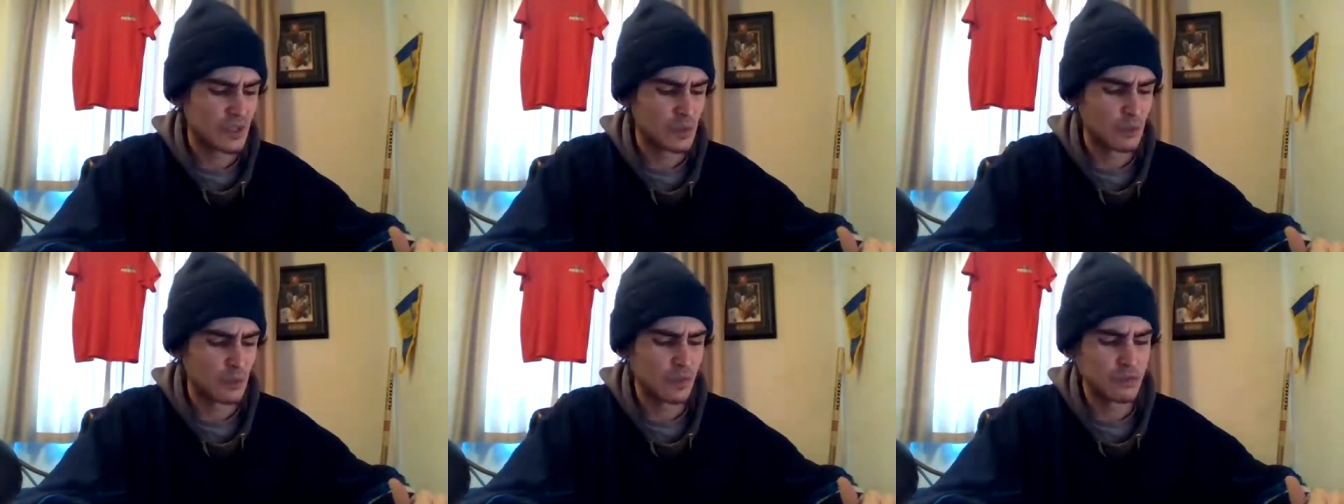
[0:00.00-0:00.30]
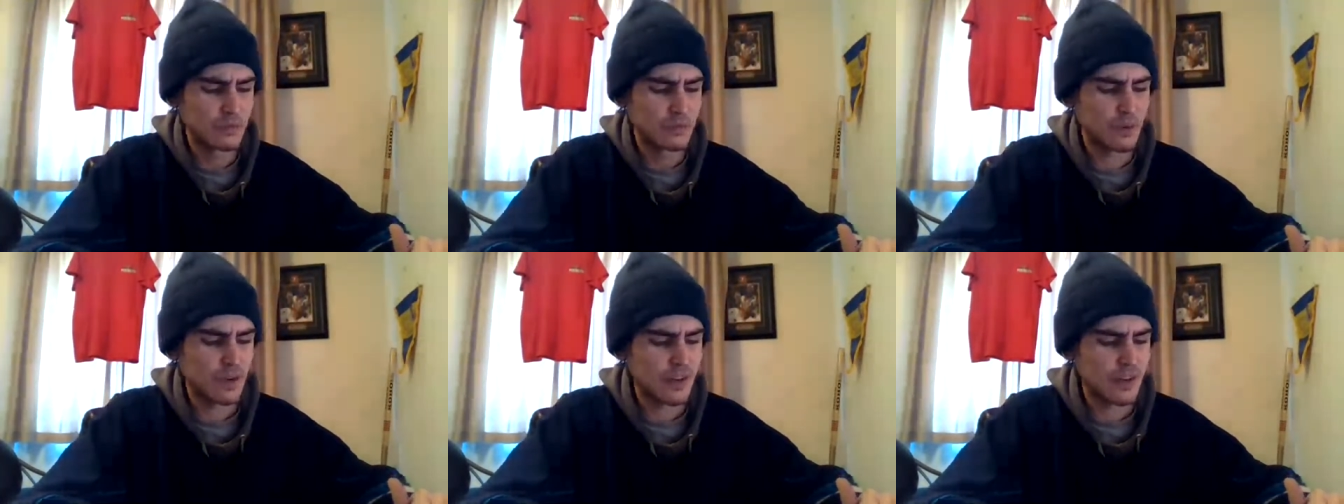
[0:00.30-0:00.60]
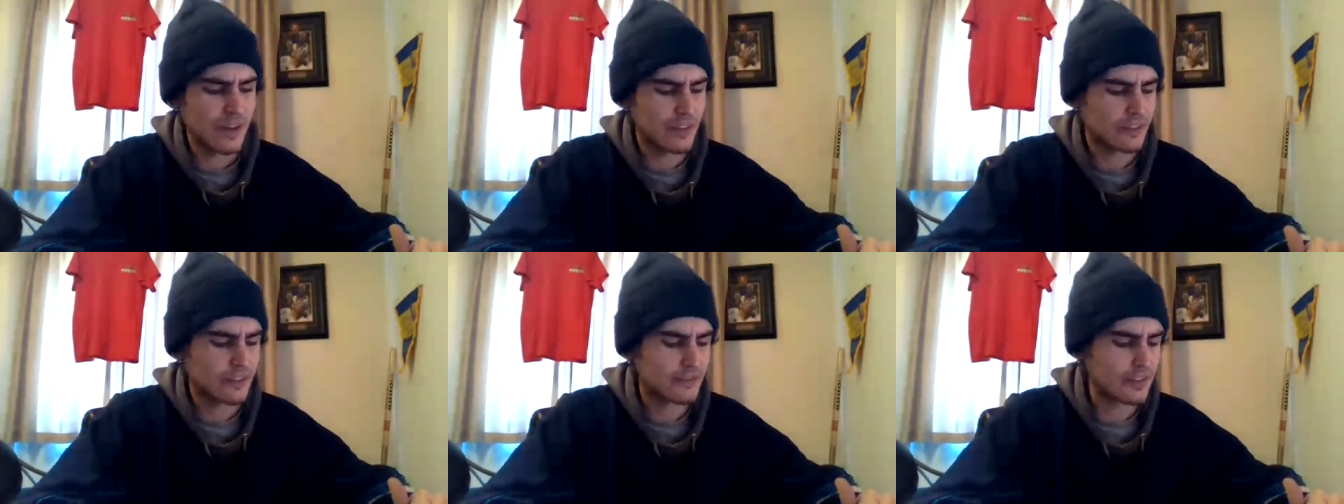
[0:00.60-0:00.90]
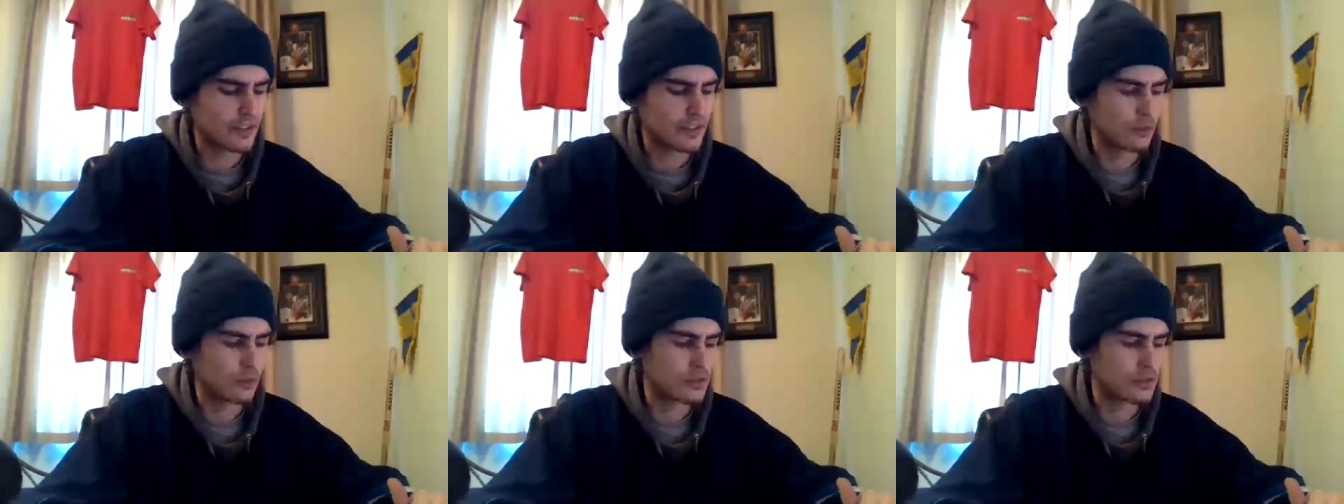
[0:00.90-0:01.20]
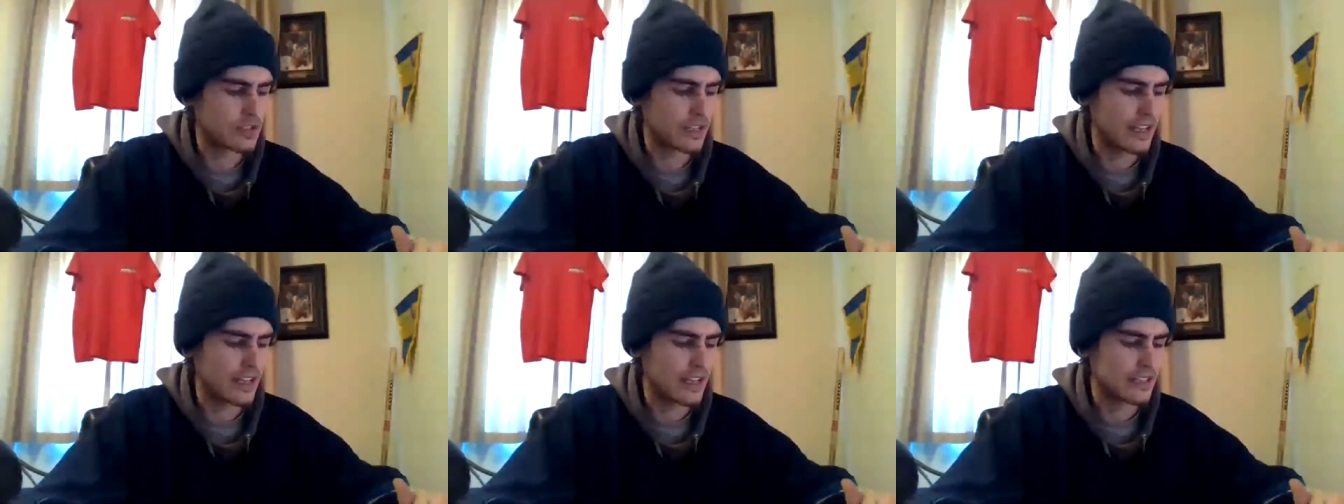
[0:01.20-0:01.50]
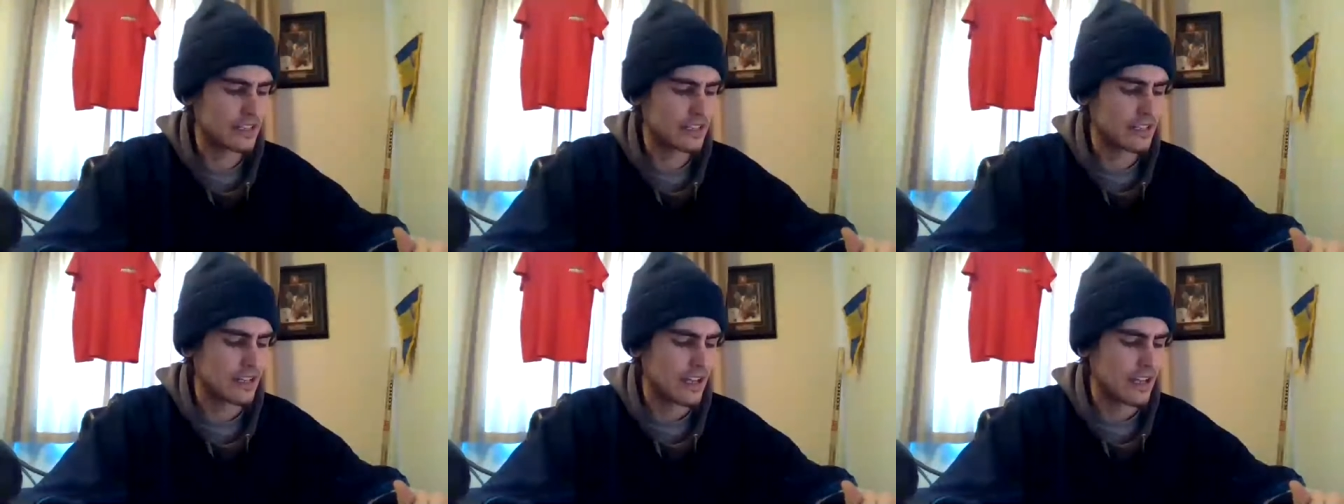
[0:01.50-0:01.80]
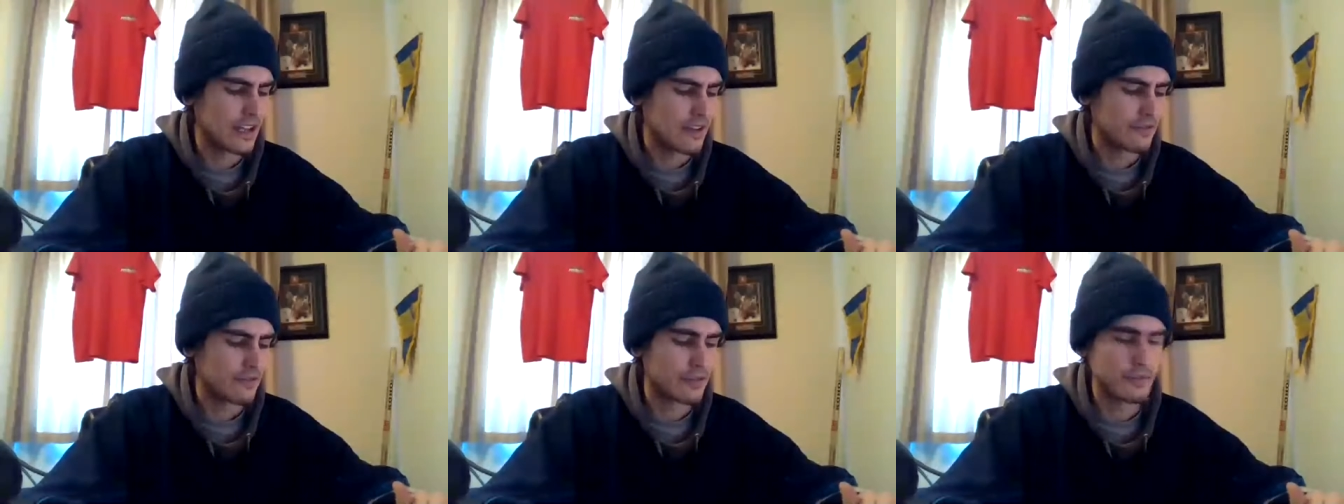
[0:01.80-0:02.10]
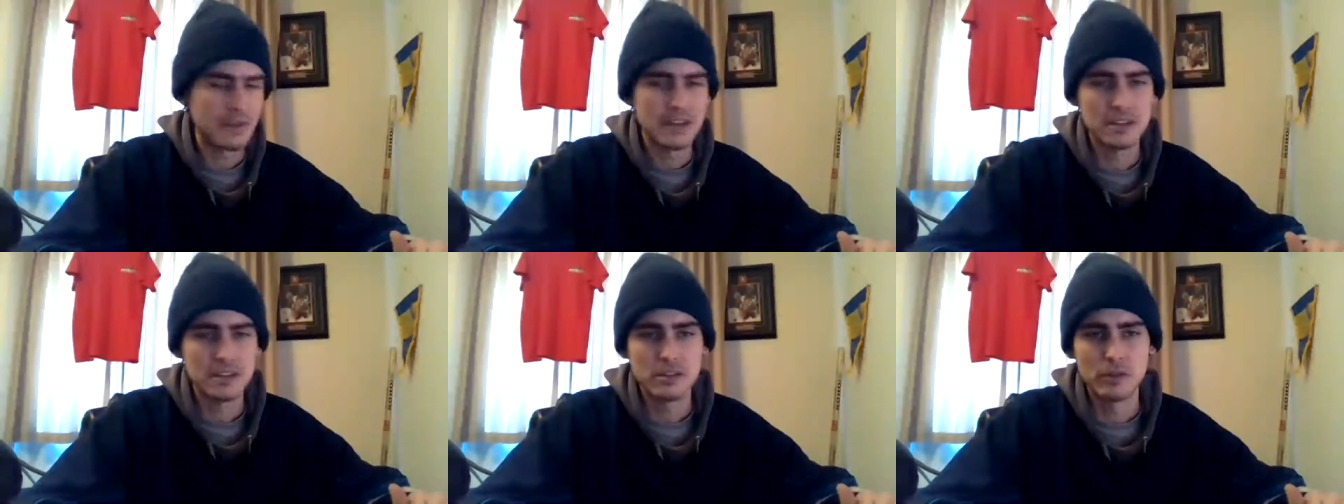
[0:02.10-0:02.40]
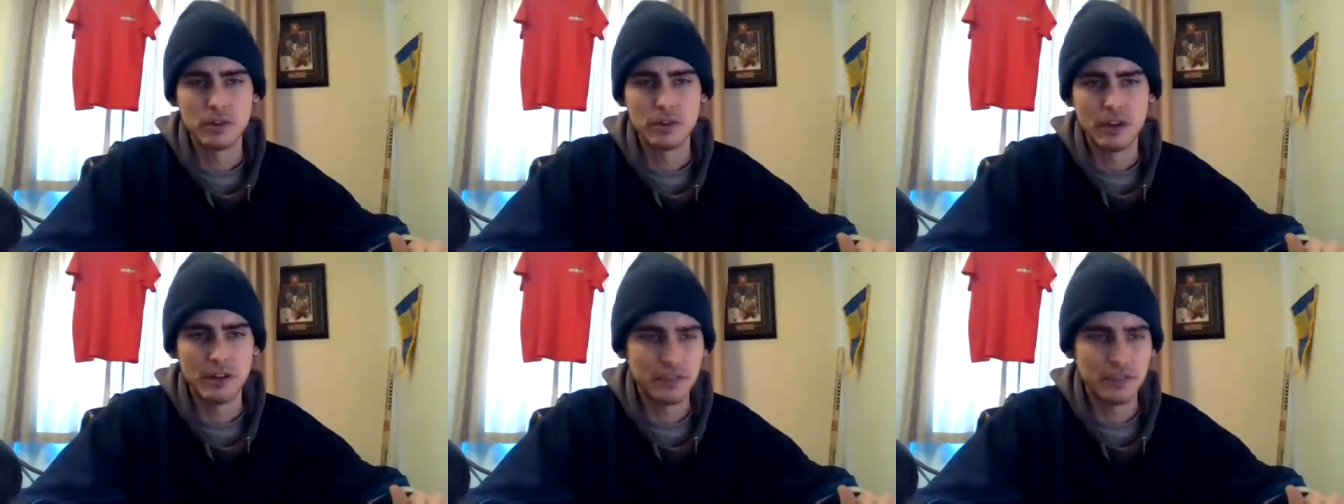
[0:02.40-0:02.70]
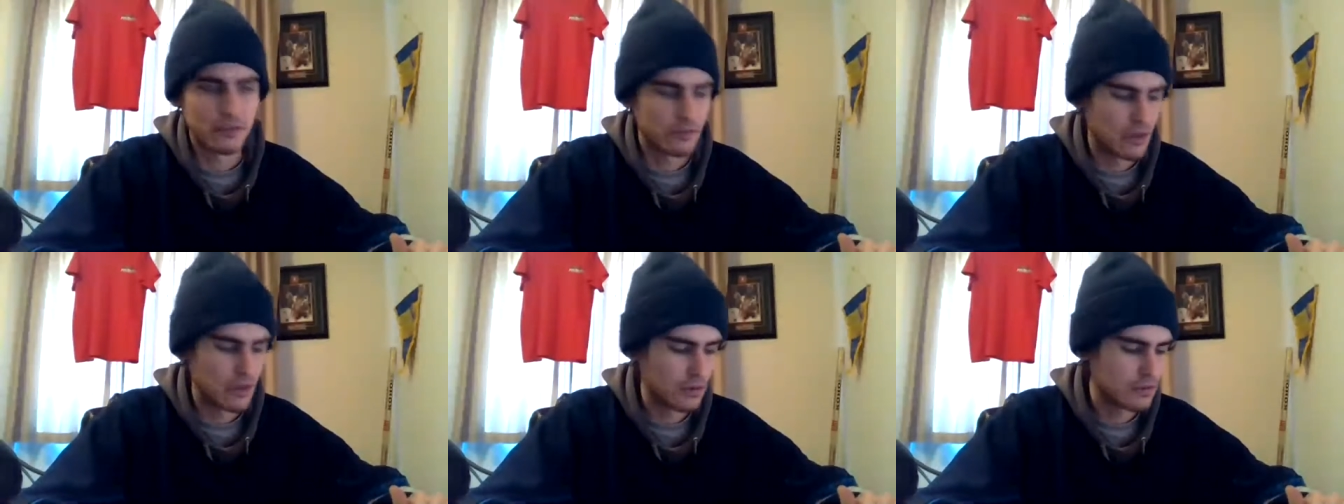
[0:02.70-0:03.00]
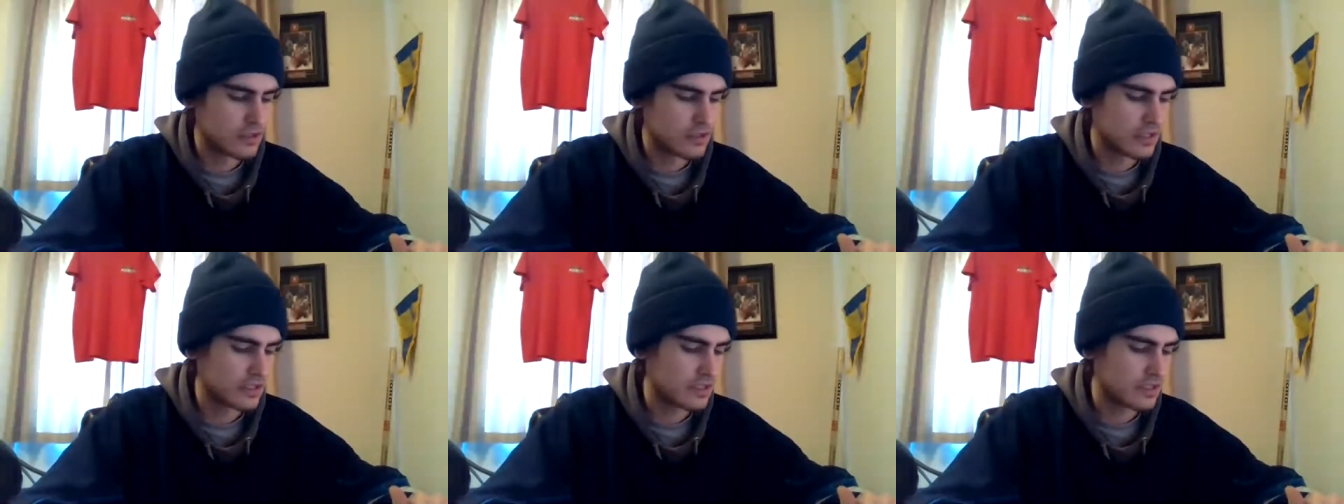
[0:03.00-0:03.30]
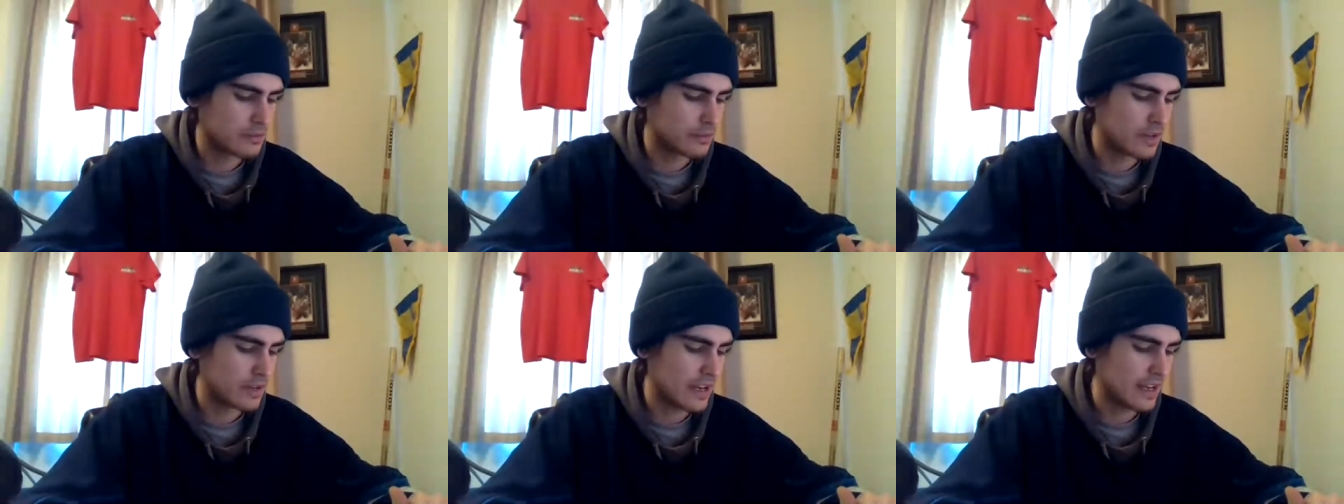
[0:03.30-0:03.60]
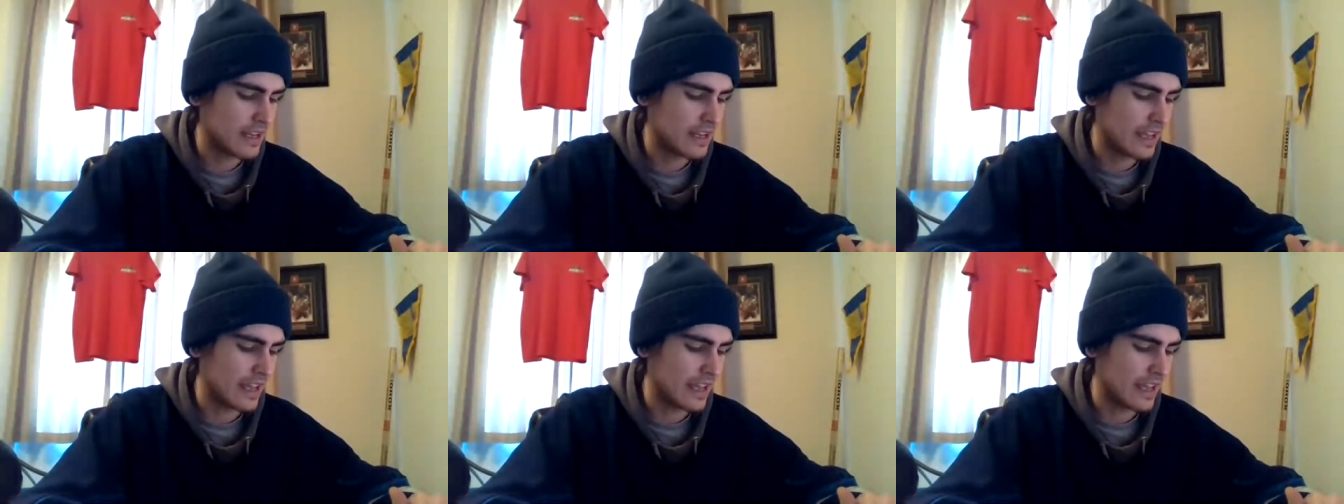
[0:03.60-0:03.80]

1.83 goals against for Minnesota on the road since the break